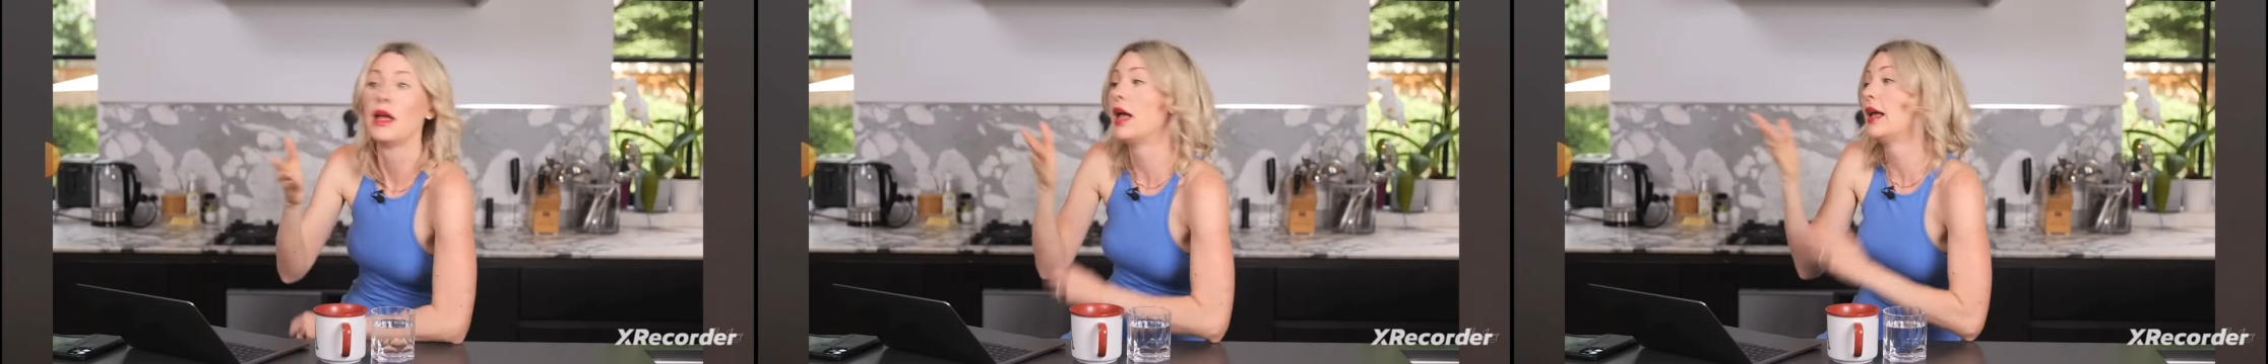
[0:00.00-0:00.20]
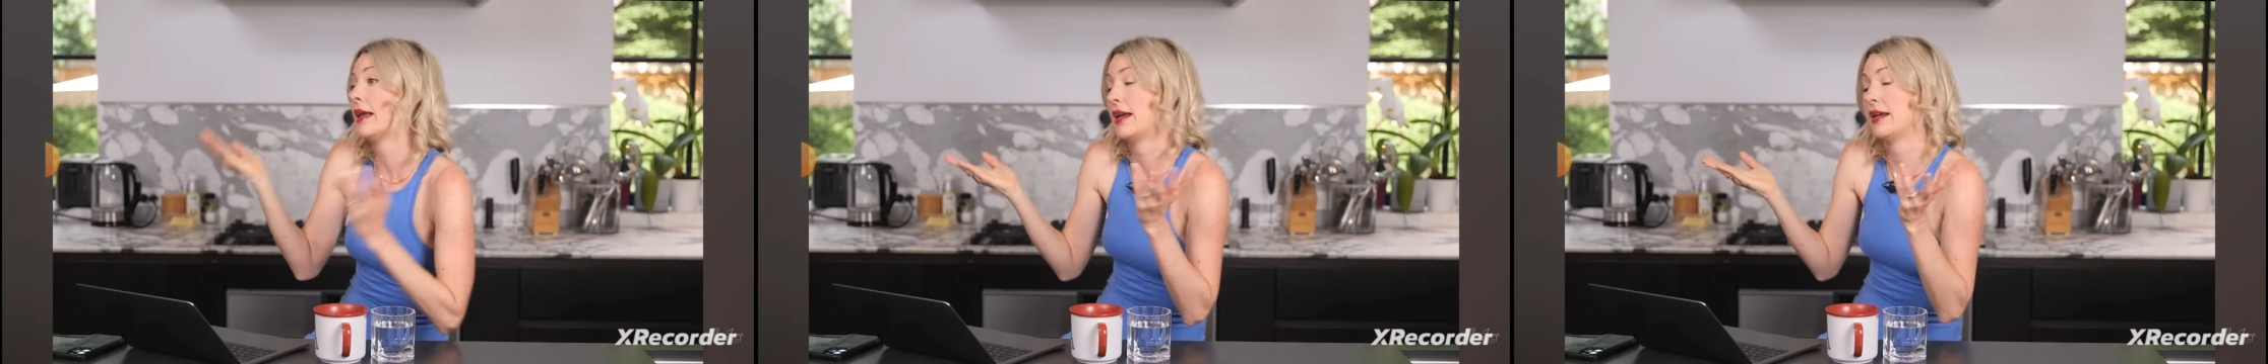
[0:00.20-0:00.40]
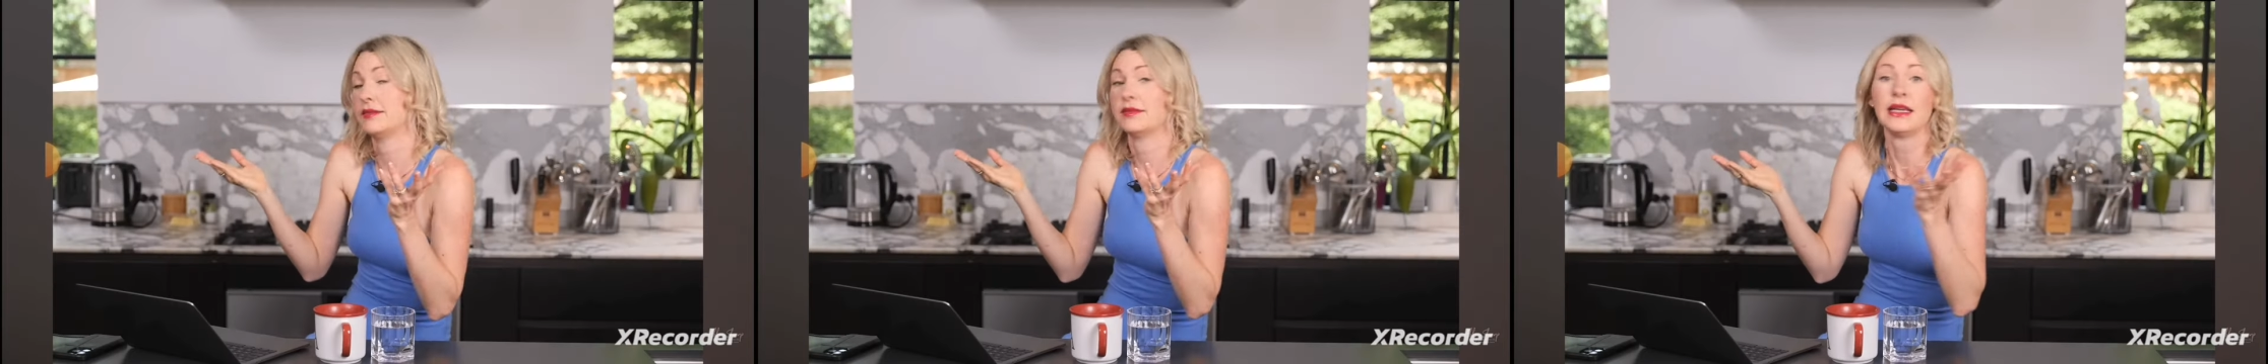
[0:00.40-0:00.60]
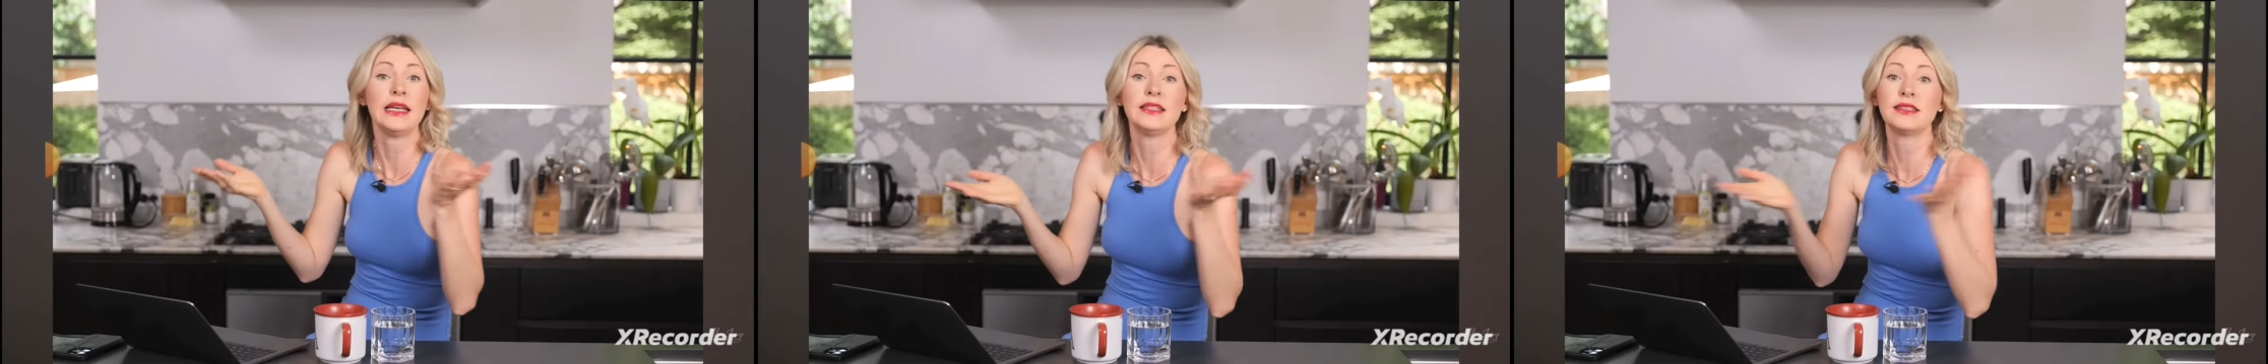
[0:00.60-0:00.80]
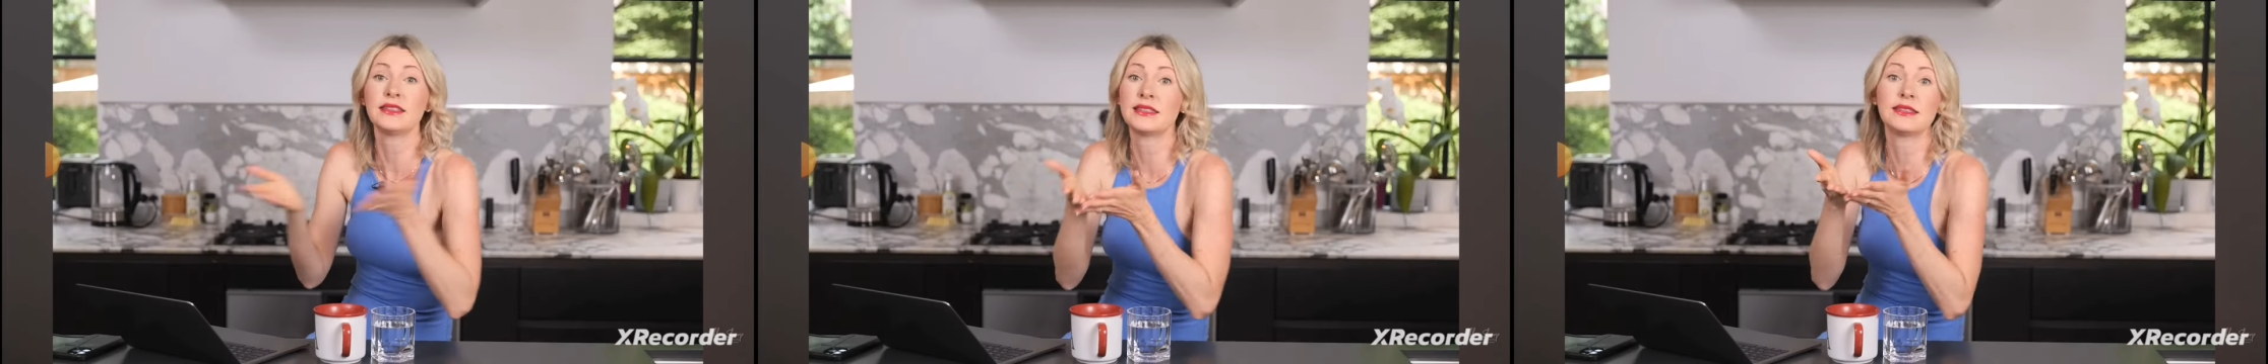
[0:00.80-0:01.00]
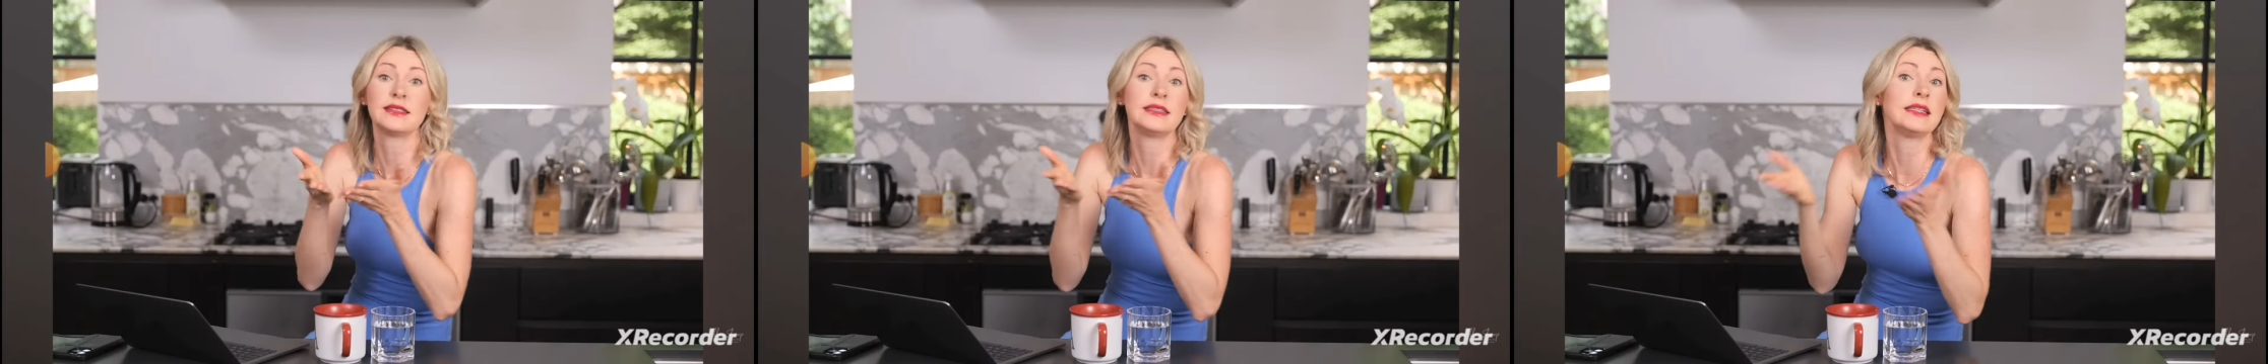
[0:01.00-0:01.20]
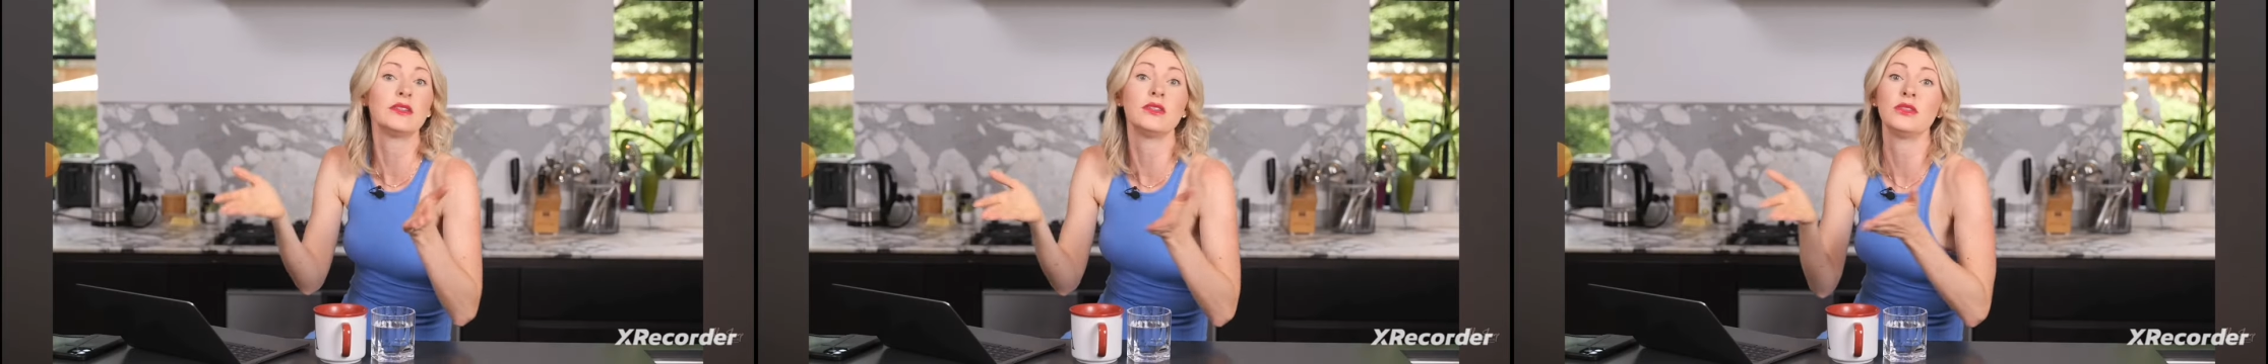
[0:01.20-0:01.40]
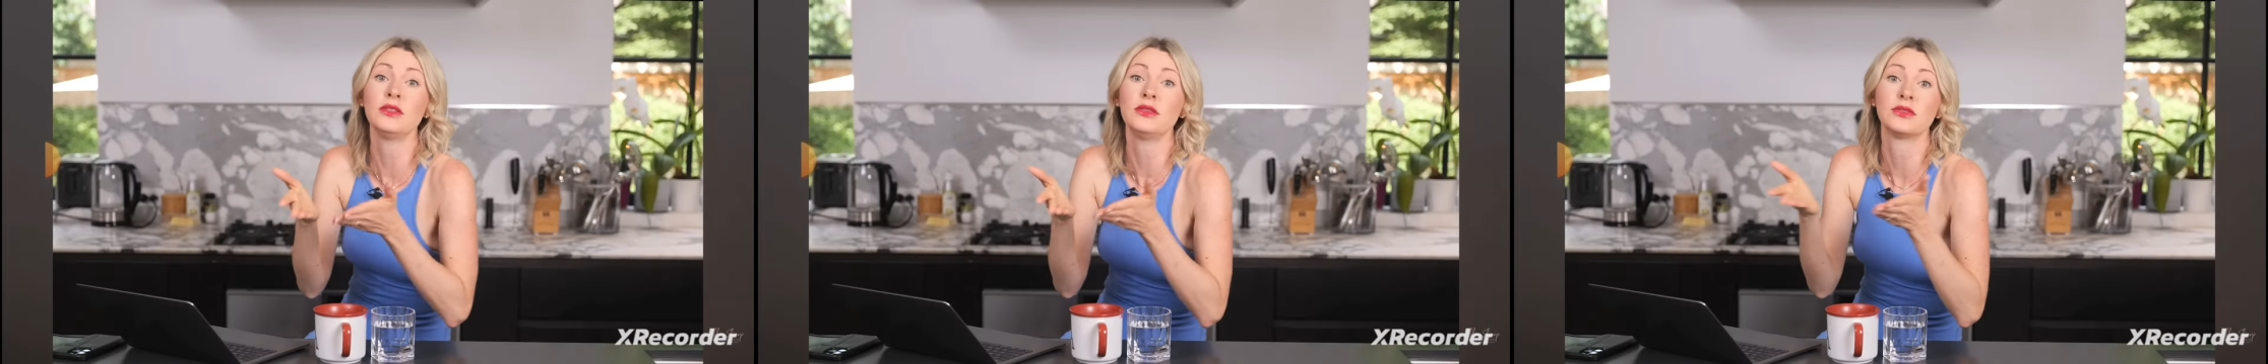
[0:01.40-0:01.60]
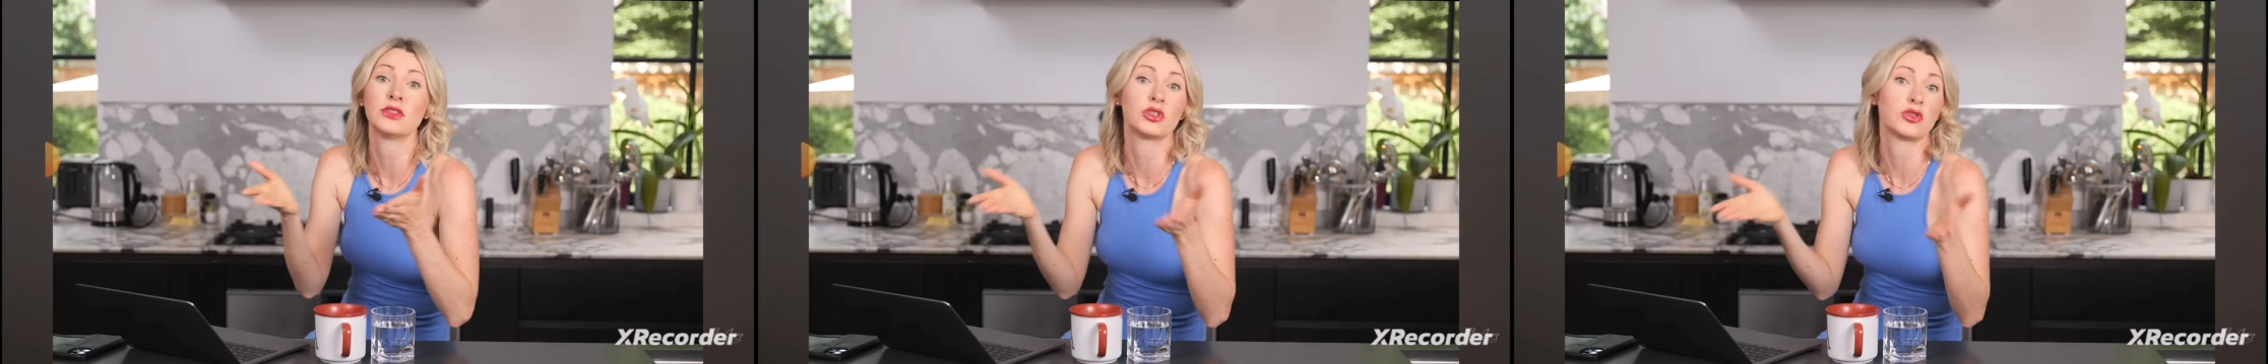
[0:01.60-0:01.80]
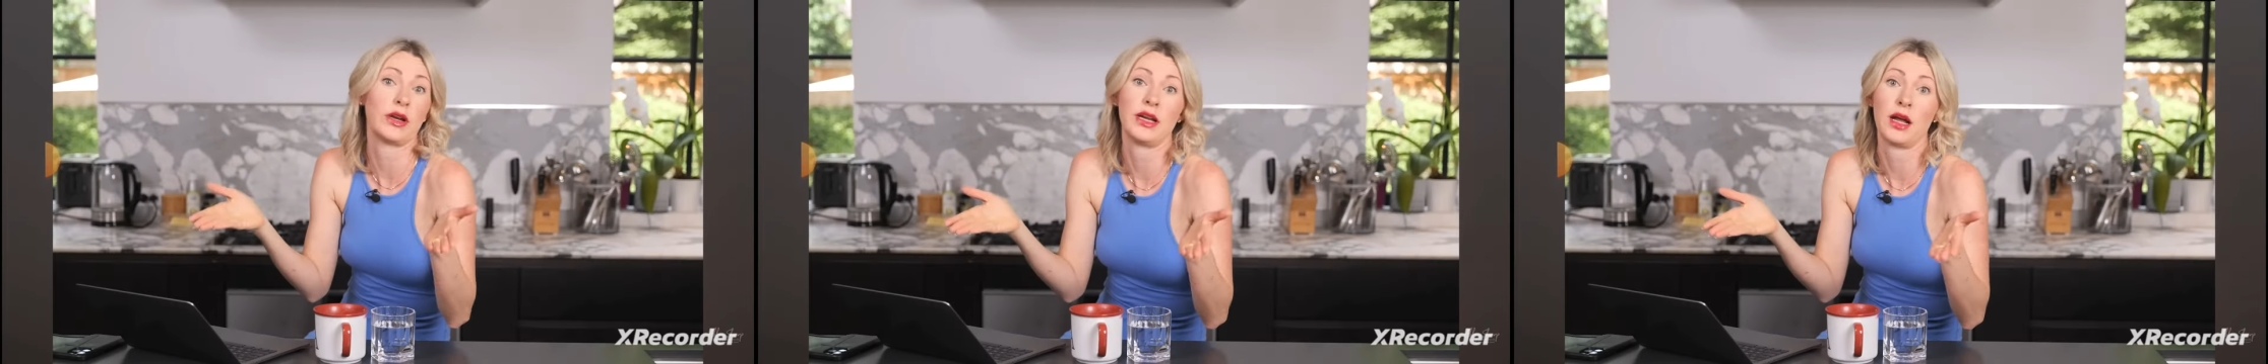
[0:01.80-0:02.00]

Again, it's still straight